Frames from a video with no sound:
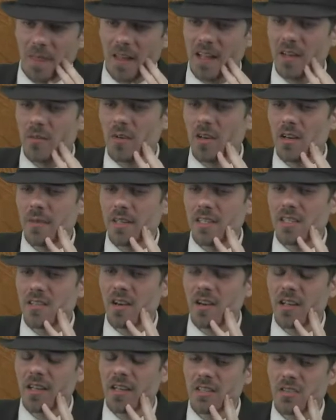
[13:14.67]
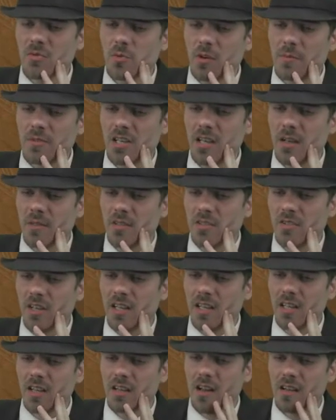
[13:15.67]
think we're going to be starting on the Swarm Shambler,
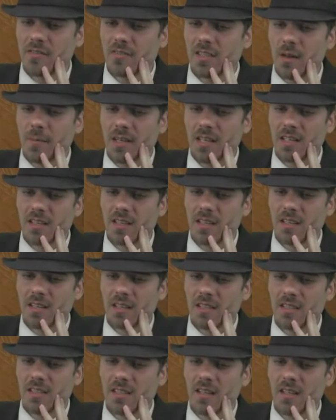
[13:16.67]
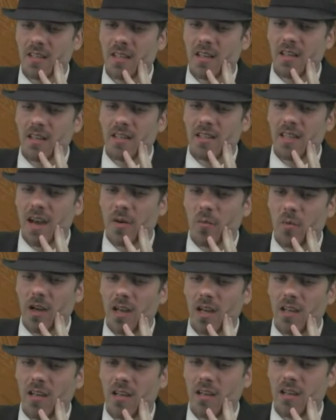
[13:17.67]
trying to get it off Summoning Sickness. That
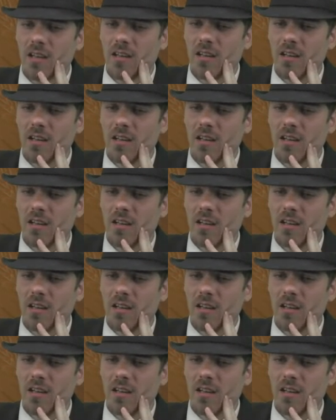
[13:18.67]
way,